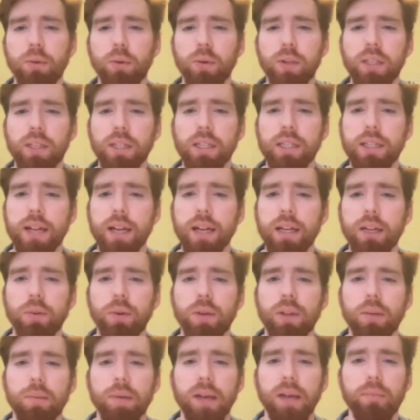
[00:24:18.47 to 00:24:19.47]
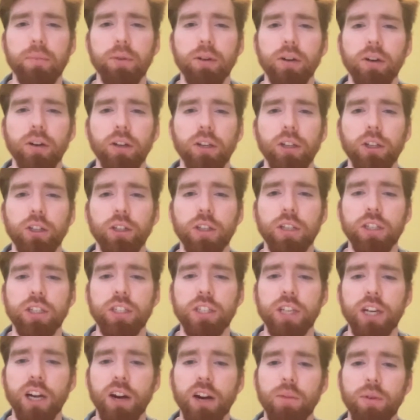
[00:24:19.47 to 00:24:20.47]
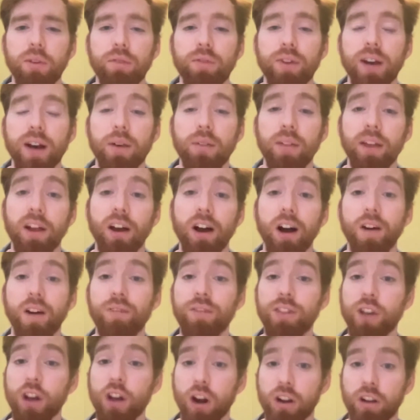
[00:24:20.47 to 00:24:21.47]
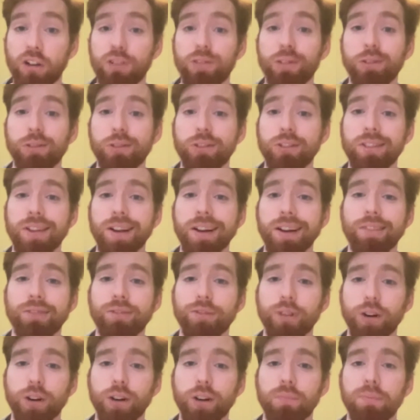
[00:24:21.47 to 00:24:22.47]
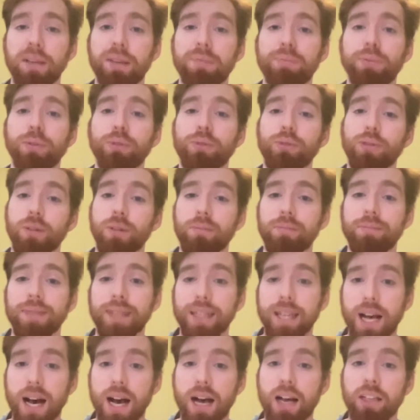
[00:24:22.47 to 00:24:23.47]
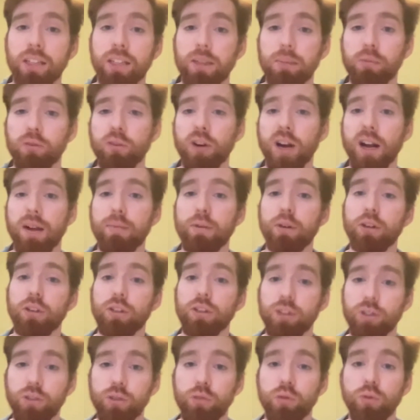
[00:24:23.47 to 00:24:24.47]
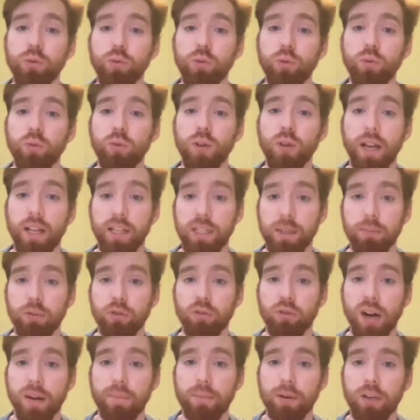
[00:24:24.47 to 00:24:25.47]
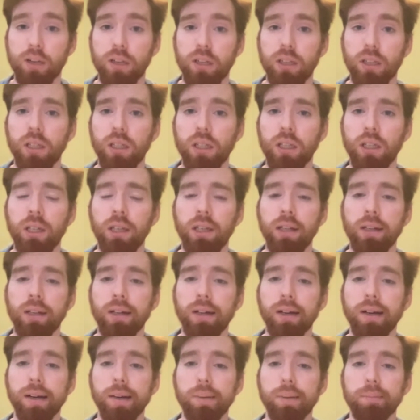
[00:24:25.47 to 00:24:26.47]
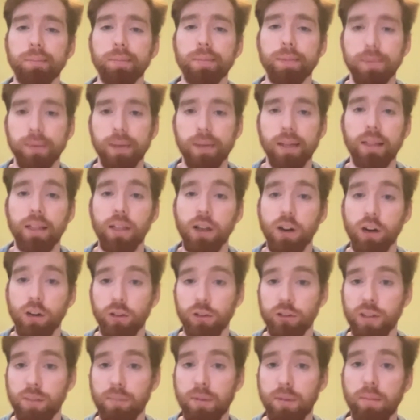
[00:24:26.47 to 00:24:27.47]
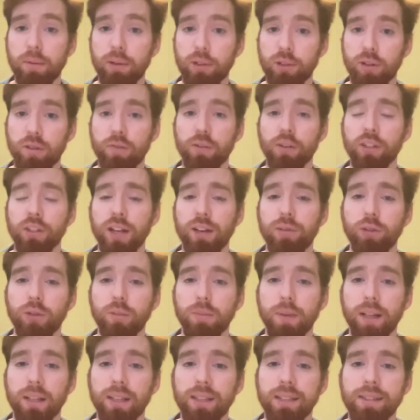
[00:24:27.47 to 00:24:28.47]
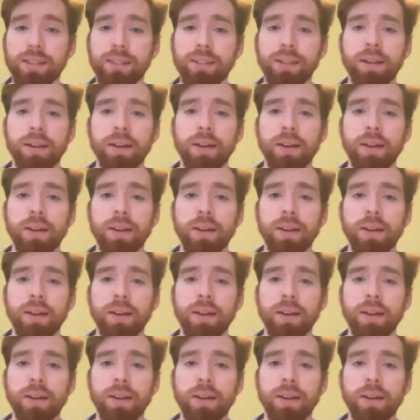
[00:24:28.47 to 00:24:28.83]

We did a study with a paper earlier this year, and we found that of the articles that converted people from not a subscriber to a subscriber, in the articles they published over several months,